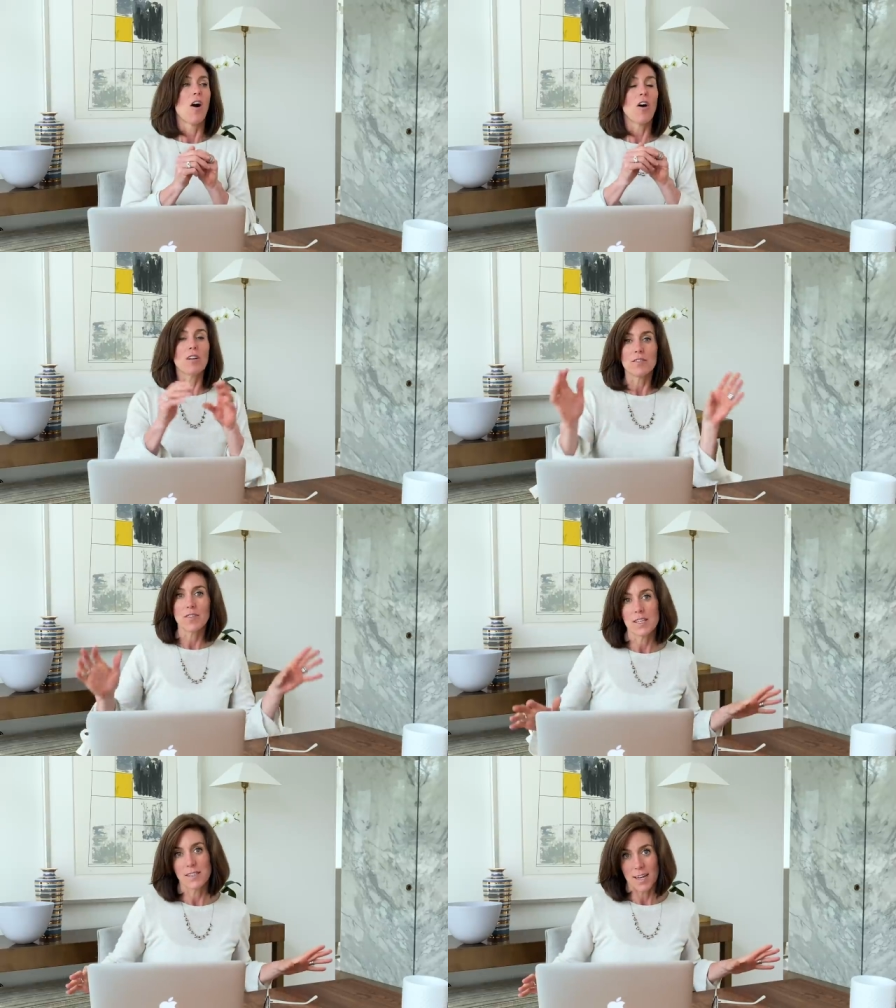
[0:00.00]
All of
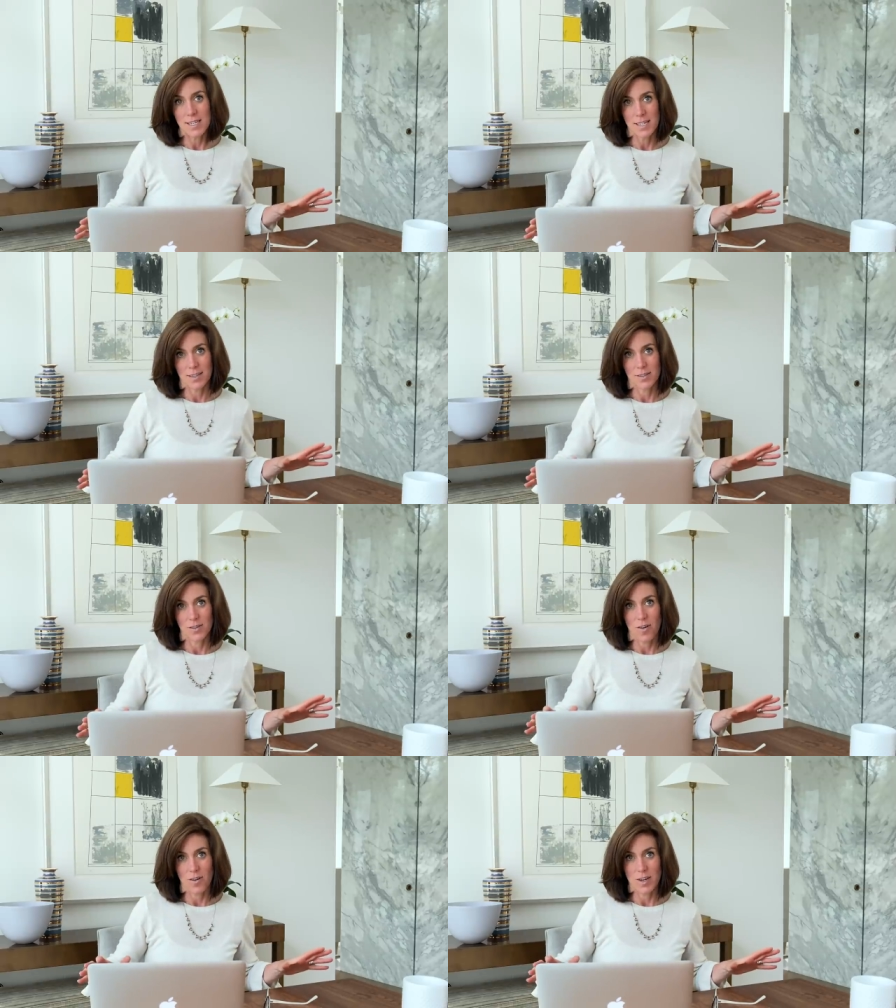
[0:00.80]
these
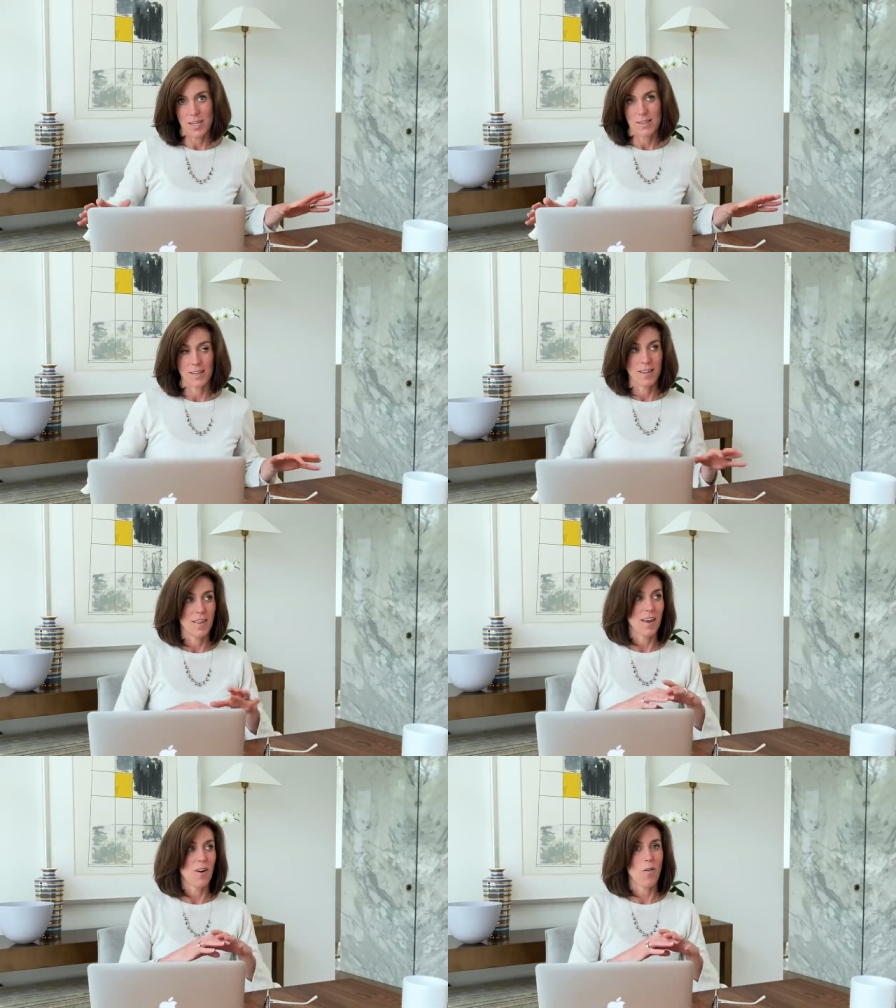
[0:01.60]
ideas are easy.
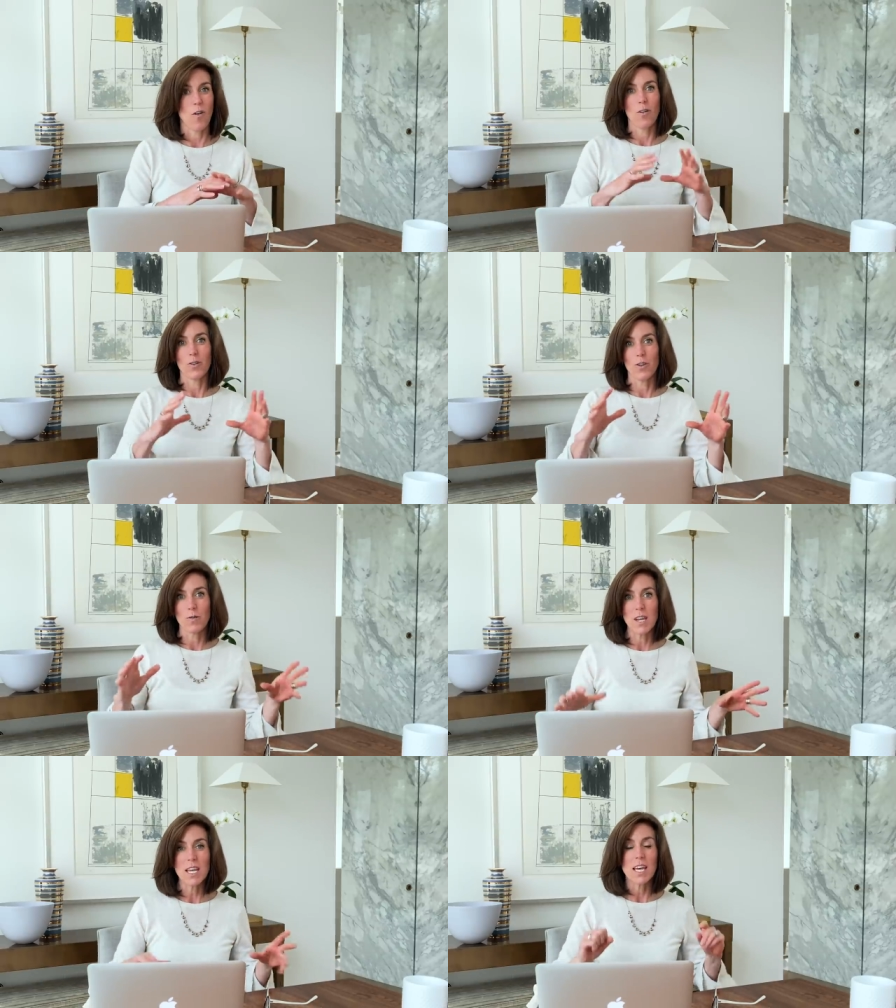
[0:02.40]
They are all
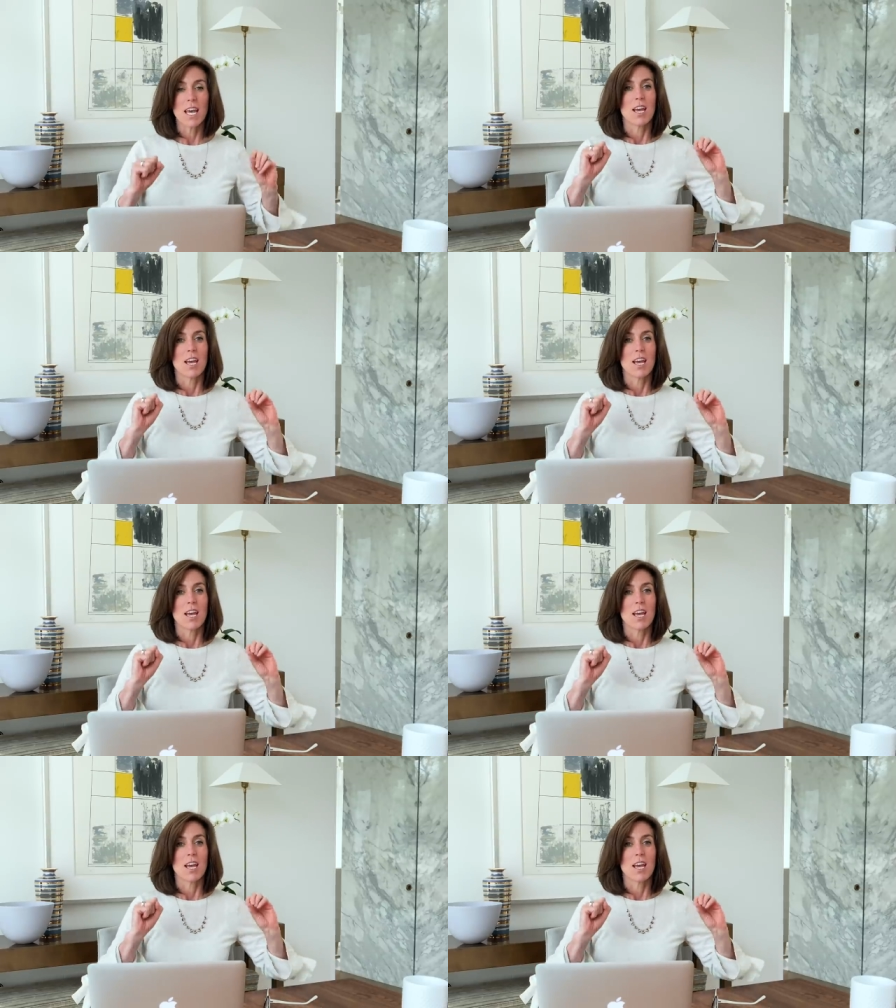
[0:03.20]
unique.